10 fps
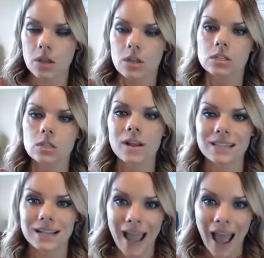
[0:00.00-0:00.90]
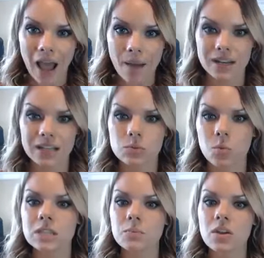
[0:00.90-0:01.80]
So what's going to happen is
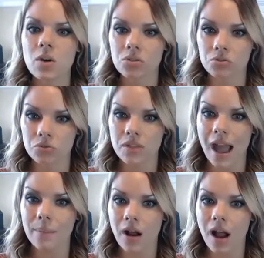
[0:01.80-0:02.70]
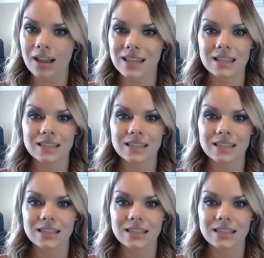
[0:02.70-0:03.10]
once we go through that process